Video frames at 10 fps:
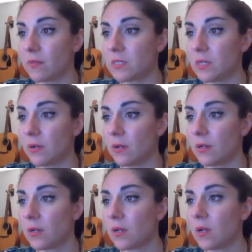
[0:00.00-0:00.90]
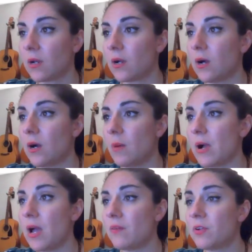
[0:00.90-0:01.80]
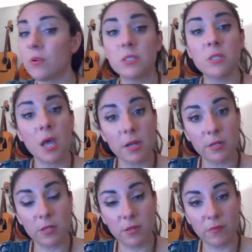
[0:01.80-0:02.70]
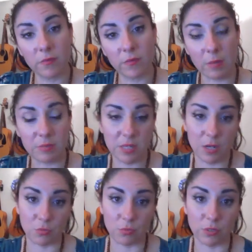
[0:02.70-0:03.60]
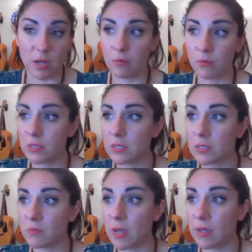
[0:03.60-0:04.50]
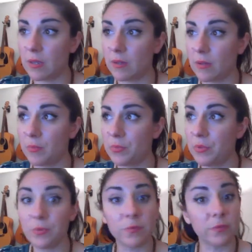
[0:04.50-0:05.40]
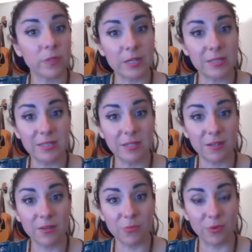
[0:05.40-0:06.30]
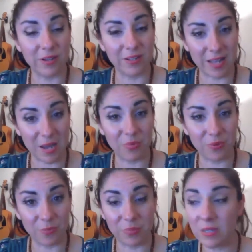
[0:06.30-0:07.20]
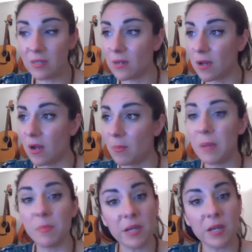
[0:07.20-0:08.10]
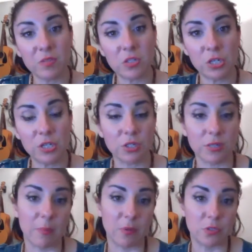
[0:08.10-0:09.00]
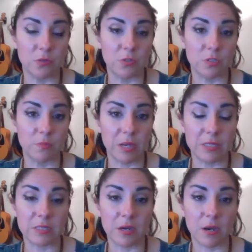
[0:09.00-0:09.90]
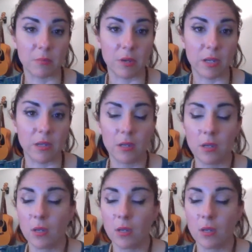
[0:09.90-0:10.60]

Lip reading: is here. I have your tentative lab scheduled. Now, this is my beautiful idea of what lab will be. I might have to change a lab or two just based on my